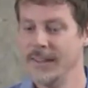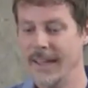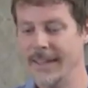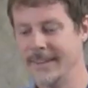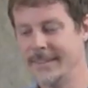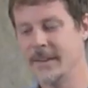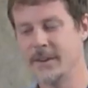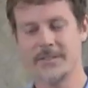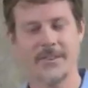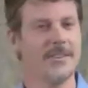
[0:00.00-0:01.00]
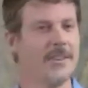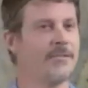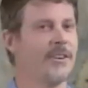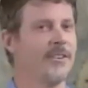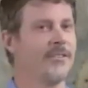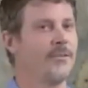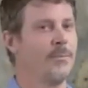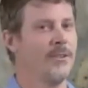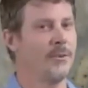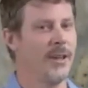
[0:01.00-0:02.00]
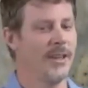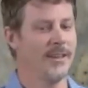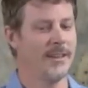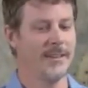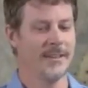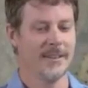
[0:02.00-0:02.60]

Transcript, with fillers: And there's a difference between